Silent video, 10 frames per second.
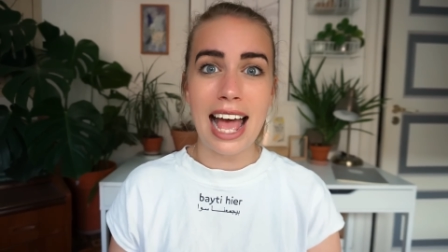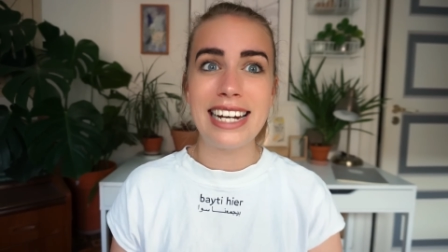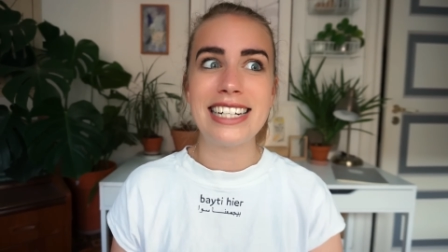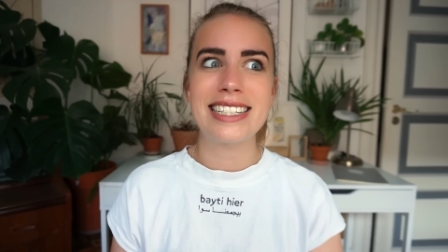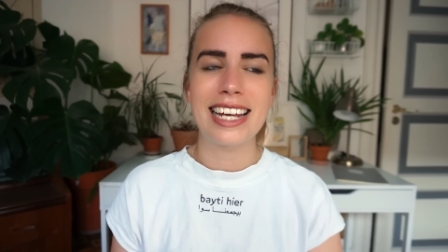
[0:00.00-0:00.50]

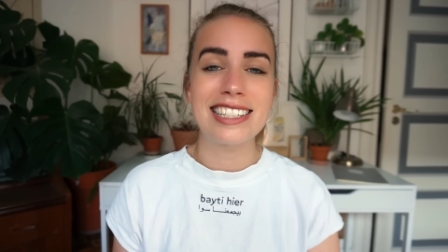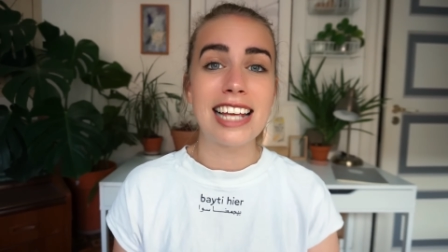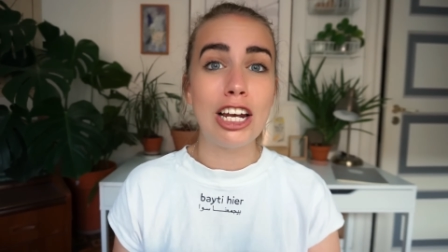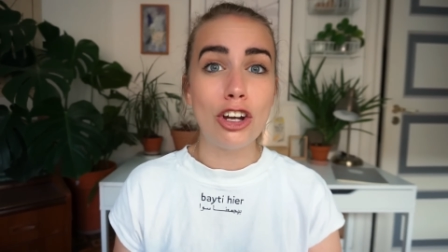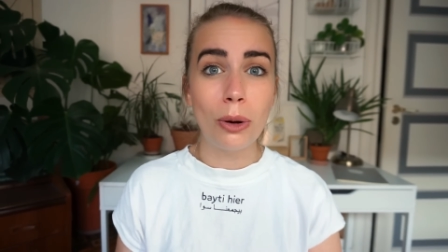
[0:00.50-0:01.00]
and it takes
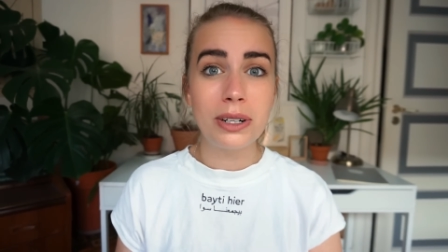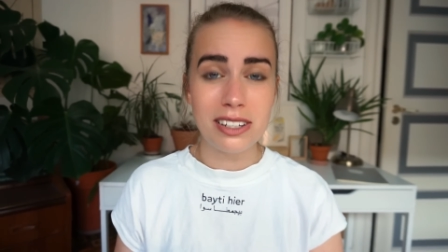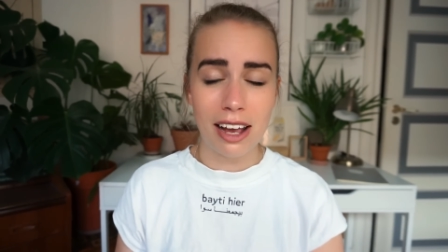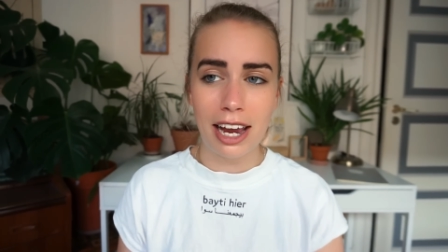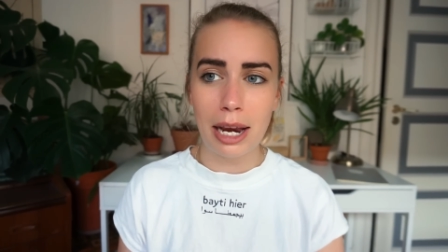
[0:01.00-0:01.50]
a long
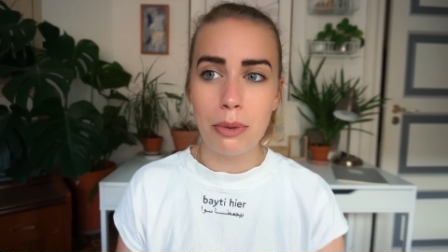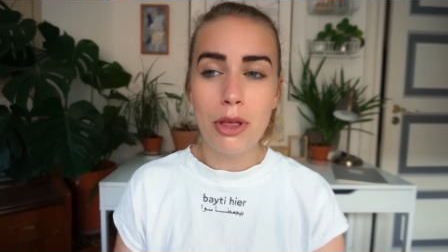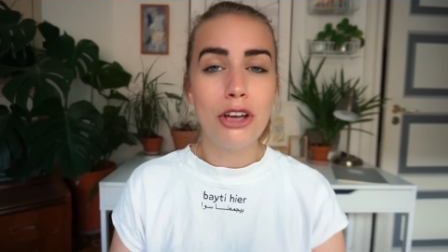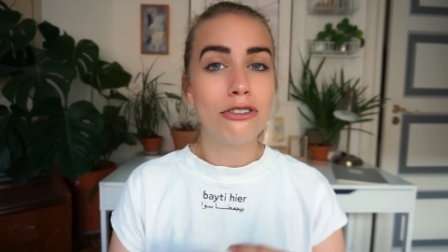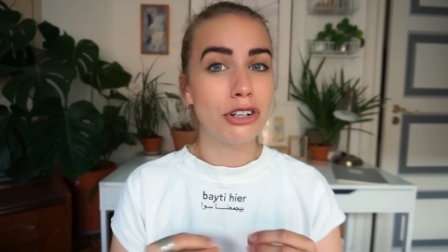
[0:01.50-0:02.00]
time
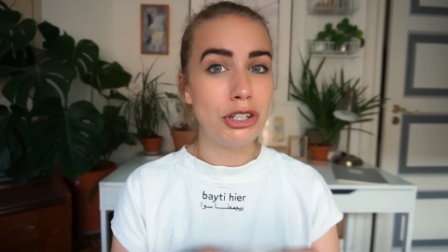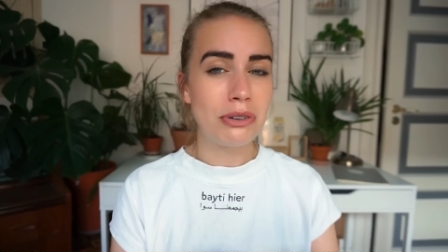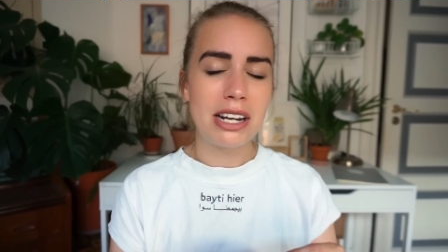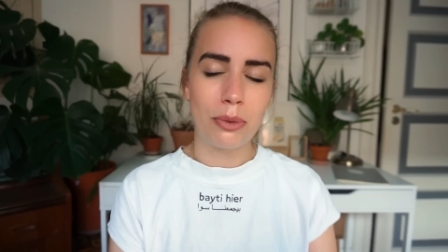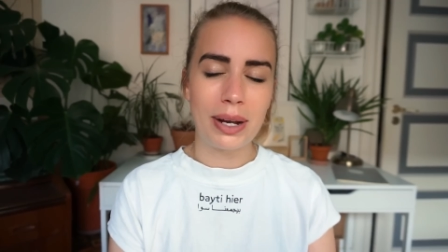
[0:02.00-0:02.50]
for
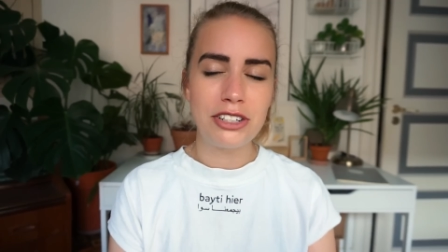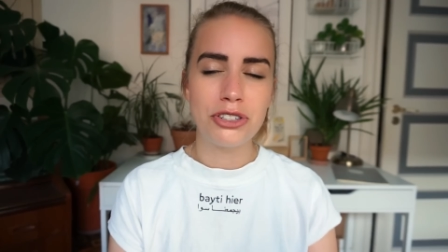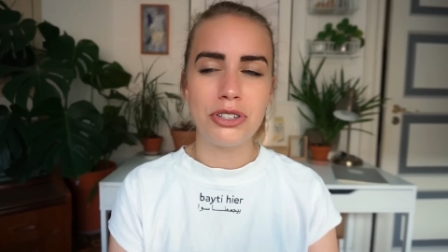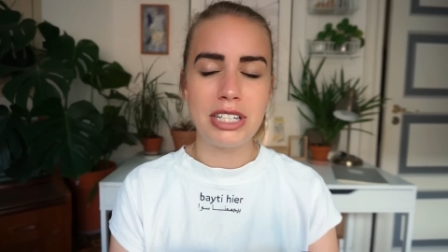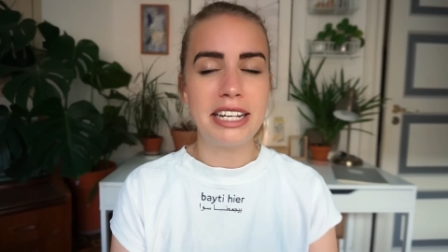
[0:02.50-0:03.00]
nuclear
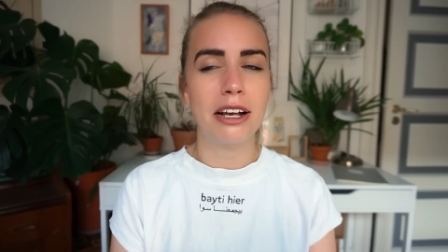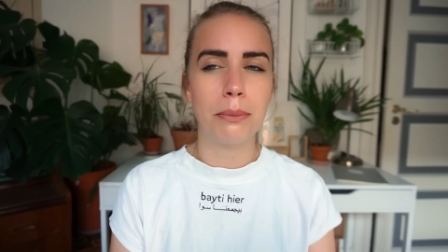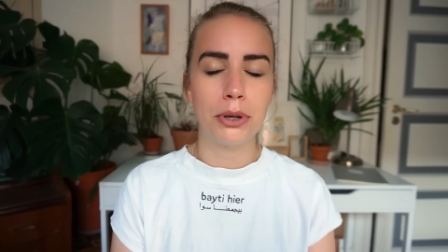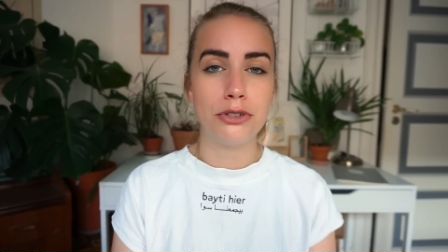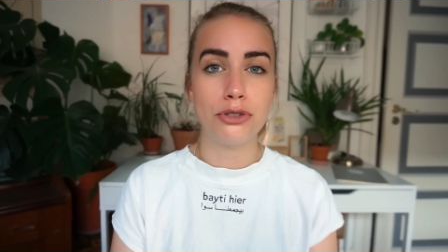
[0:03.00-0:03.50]
waste to
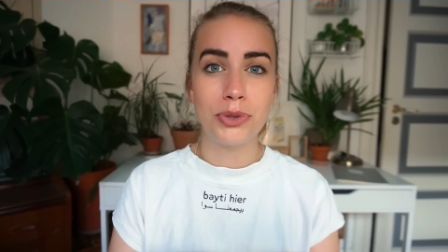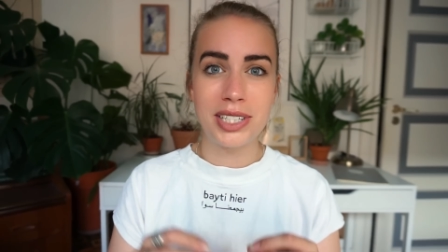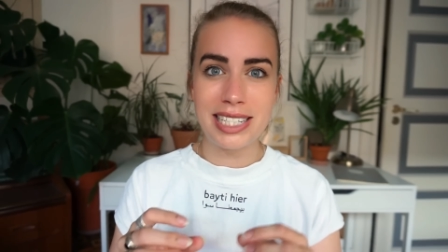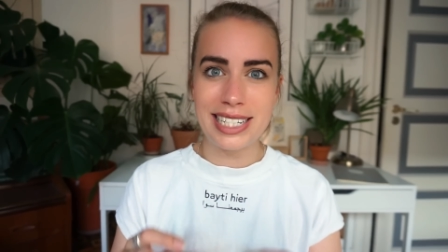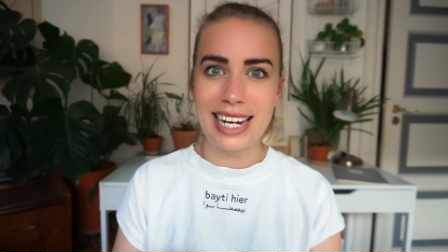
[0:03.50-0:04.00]
decompose to
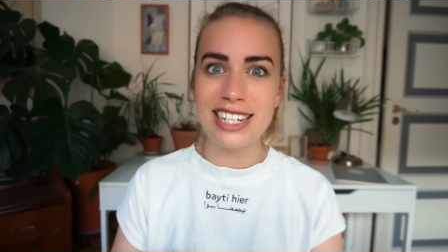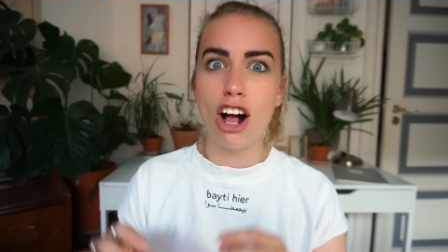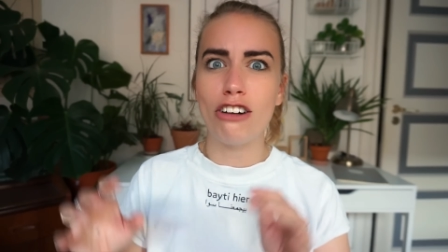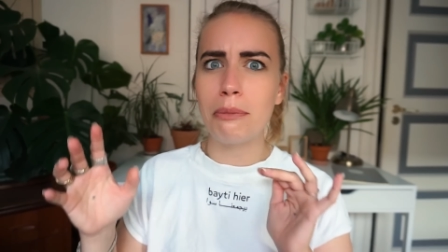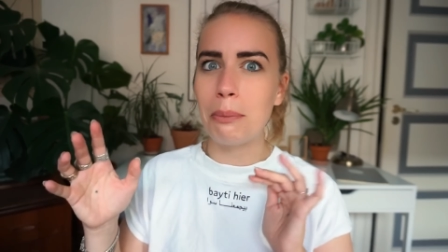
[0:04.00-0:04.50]
a state
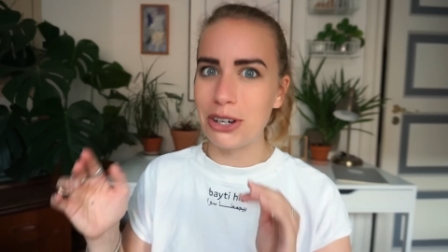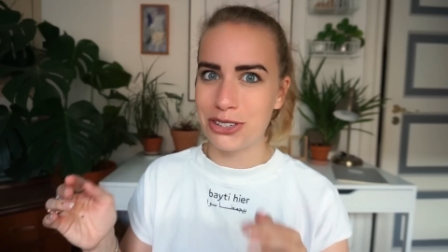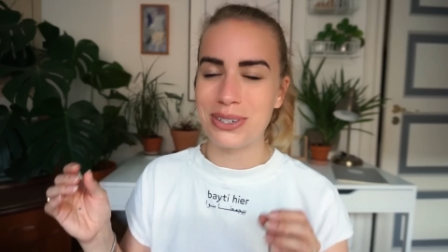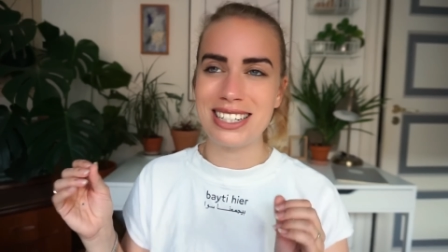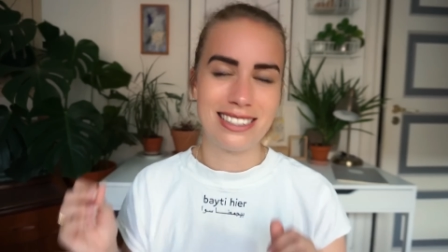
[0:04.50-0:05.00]
of
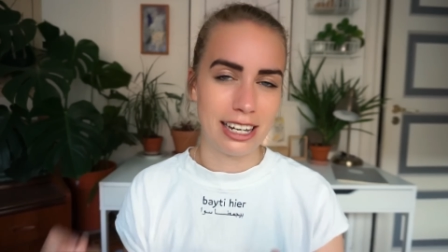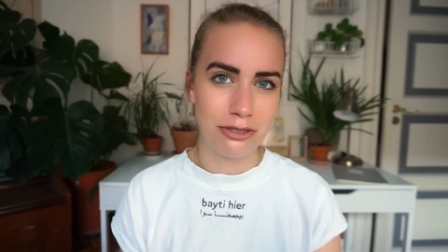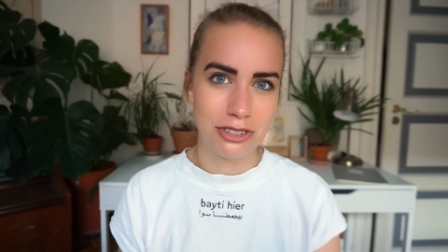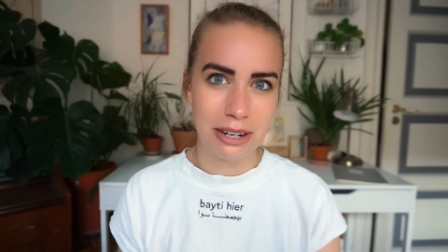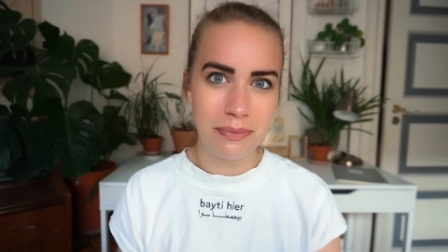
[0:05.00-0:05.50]
moderate
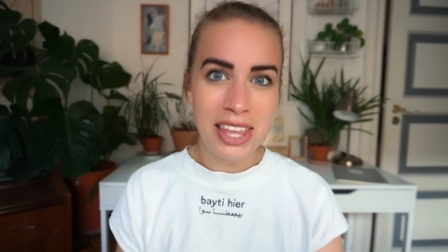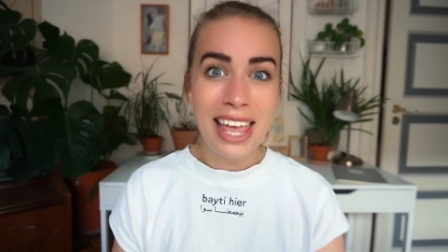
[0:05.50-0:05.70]
safety.